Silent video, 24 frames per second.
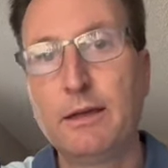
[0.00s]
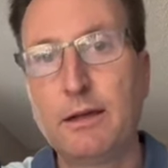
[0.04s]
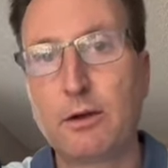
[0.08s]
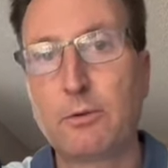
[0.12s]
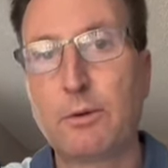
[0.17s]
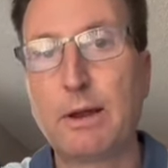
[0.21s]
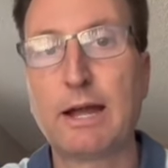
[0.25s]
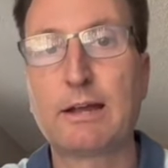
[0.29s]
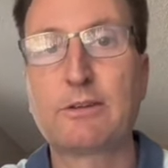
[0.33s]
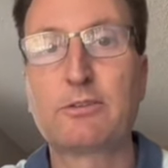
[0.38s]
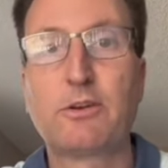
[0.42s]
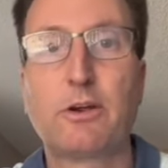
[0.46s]

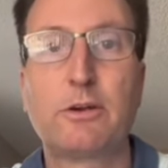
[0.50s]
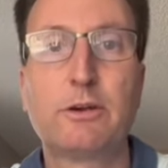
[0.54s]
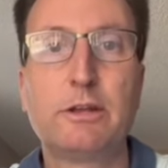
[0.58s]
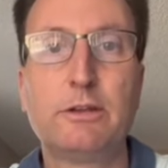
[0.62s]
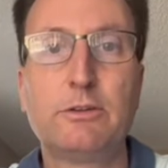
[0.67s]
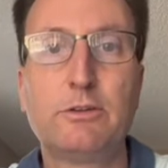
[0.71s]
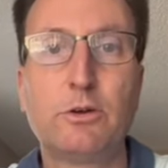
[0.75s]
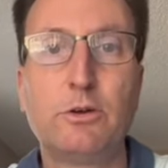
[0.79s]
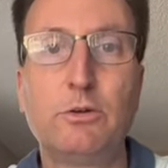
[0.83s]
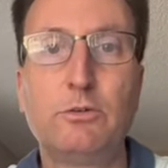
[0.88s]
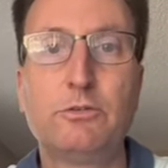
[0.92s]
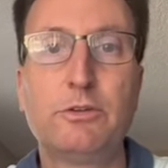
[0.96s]
Iraq's
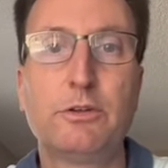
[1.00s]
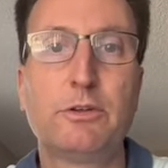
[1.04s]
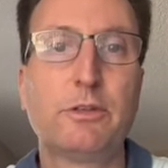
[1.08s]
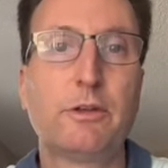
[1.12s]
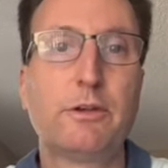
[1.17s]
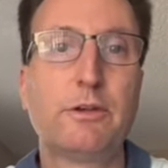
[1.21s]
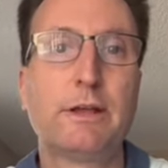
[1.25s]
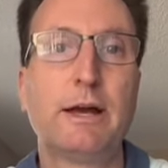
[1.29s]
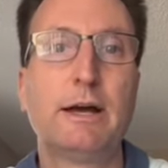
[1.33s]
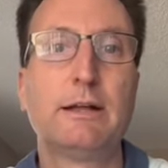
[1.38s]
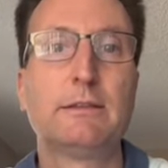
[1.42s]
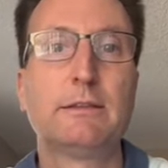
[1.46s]
already told you
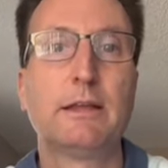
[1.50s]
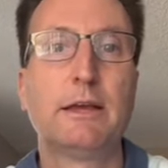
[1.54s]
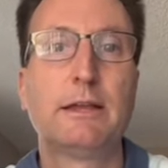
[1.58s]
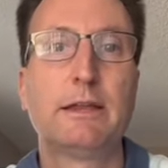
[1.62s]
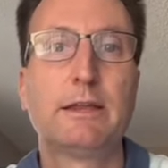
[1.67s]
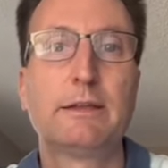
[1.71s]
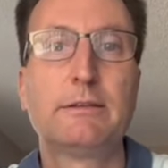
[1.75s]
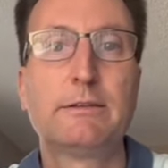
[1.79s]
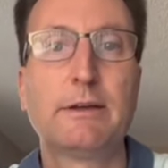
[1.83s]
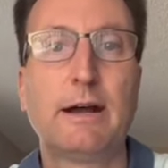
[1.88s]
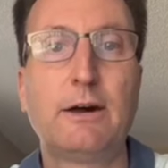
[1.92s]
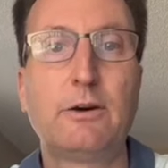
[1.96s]
they're not
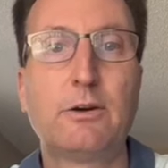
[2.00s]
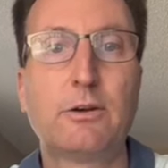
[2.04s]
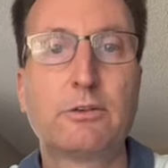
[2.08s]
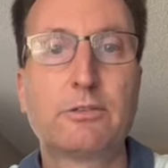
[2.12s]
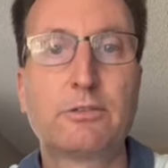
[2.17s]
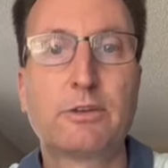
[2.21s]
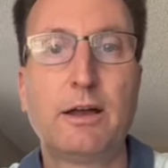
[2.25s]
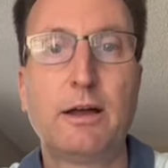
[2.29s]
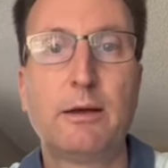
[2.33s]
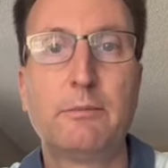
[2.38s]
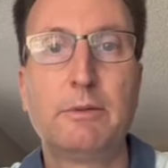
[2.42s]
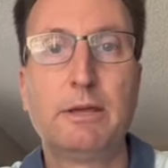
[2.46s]
letting dollars
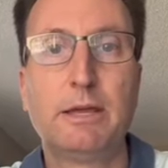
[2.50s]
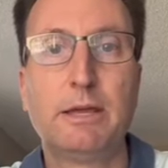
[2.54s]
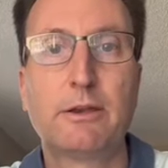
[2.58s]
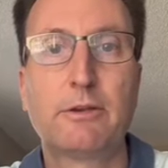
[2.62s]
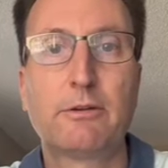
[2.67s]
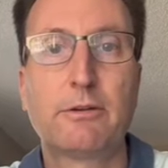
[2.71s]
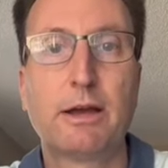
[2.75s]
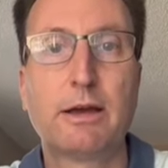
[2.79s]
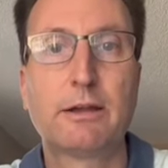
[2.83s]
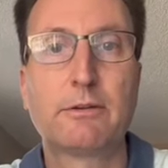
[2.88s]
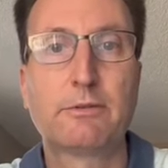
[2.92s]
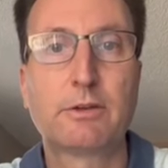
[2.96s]
come in
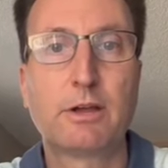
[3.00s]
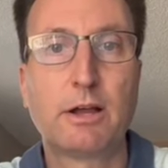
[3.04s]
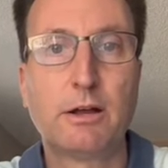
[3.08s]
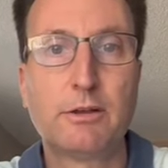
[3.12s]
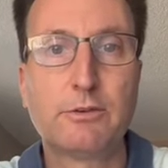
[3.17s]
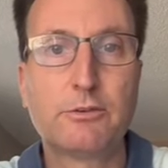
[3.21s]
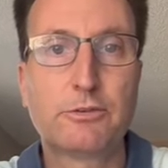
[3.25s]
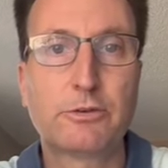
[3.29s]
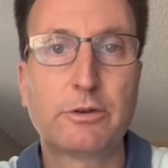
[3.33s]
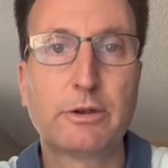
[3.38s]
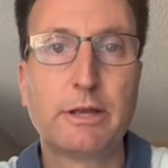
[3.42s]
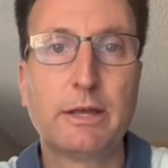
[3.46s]
or out of
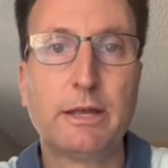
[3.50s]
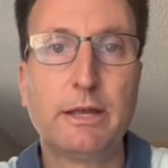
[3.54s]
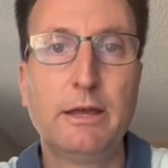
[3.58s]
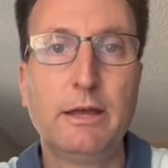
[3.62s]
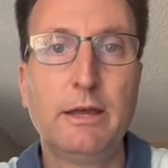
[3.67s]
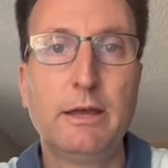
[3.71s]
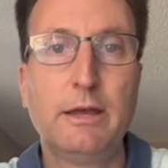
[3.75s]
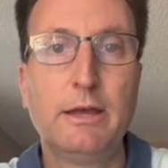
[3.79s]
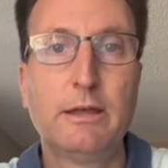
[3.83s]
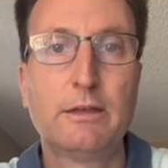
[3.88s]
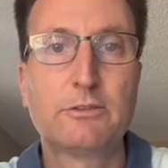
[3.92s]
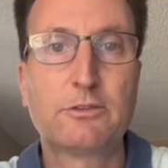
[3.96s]
country
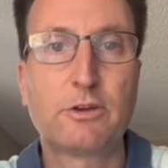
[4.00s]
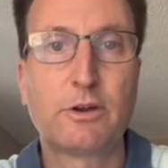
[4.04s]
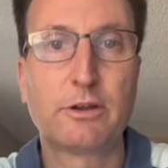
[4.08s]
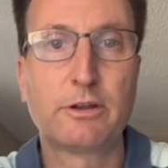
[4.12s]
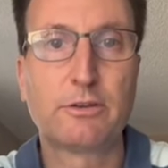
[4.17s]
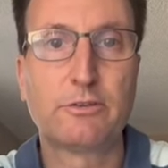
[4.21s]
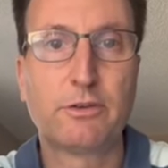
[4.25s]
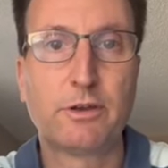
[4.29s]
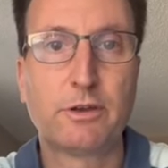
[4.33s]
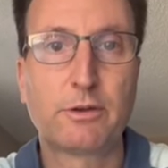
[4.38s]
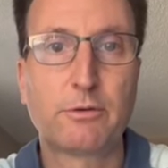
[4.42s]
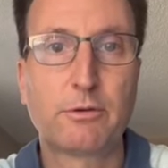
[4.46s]

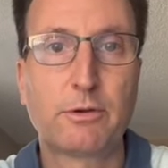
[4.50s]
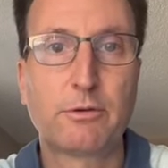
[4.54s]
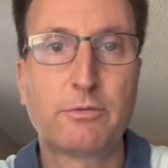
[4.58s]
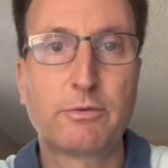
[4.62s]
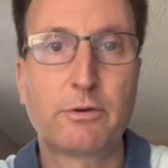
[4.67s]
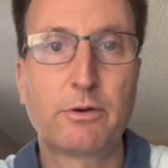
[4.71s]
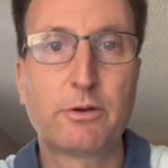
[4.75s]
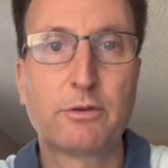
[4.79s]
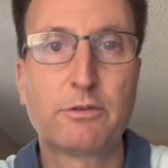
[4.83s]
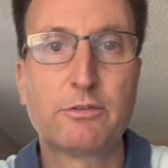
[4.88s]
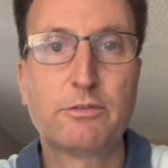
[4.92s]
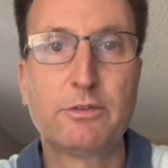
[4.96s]
starting January
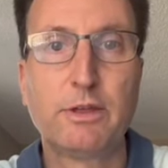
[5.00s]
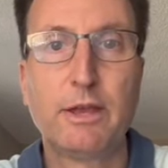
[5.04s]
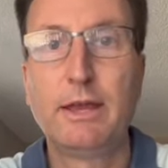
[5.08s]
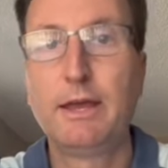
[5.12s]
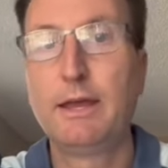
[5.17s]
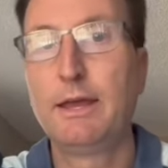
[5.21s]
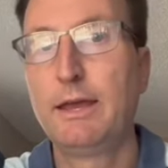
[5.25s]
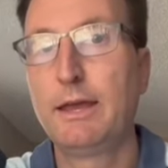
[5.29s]
1st.